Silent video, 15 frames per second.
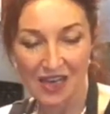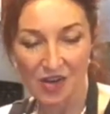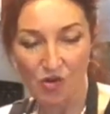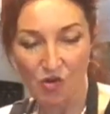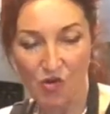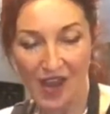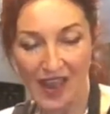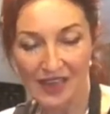
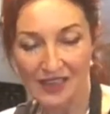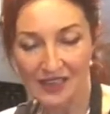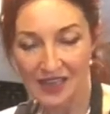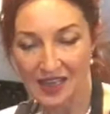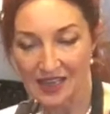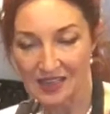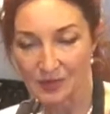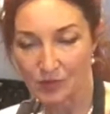red. It
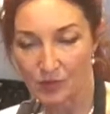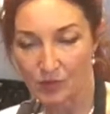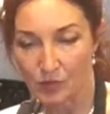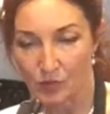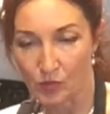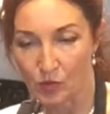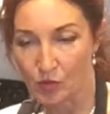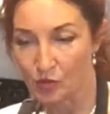has
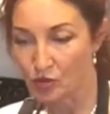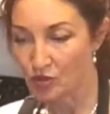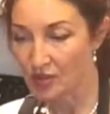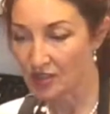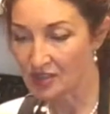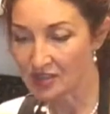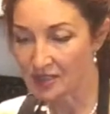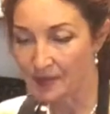
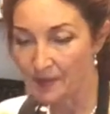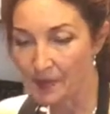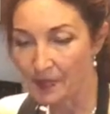nutrients.